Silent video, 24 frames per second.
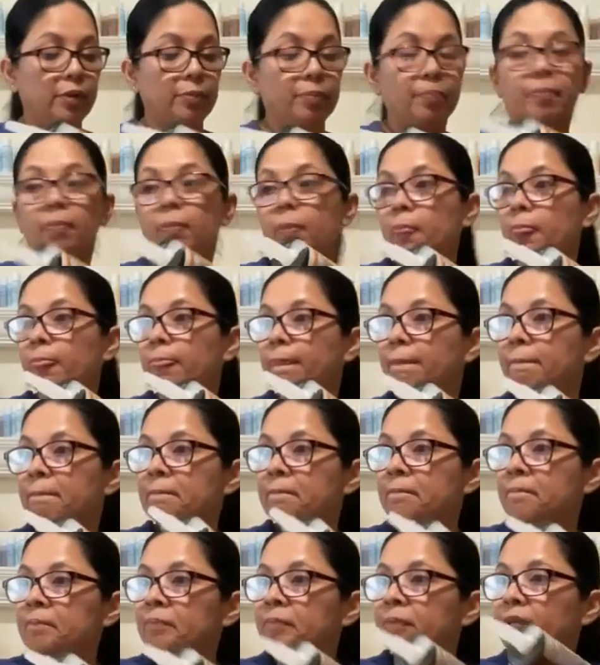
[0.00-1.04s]
right.
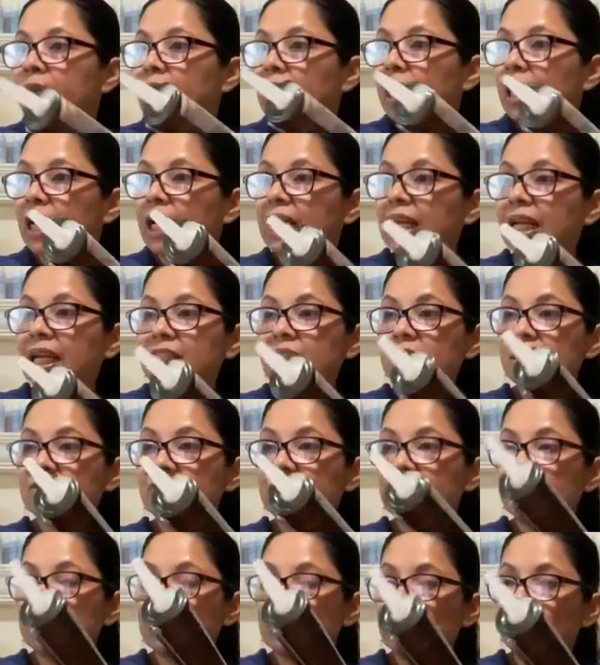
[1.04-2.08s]

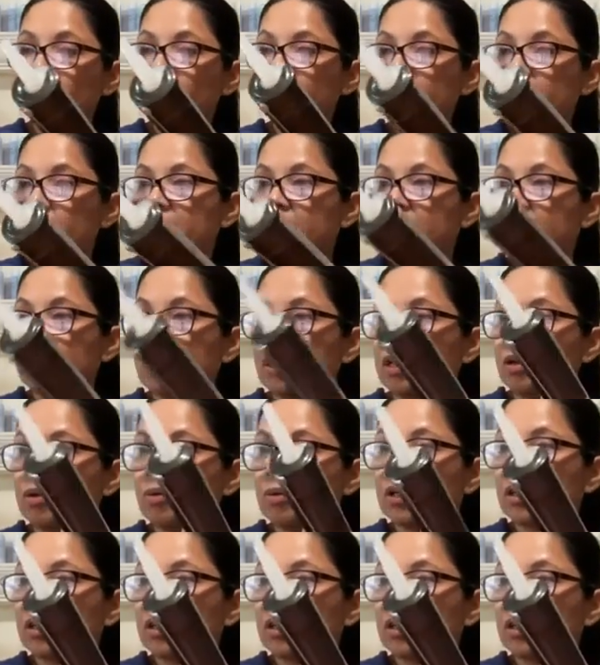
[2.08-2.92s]
Gracias for joining me.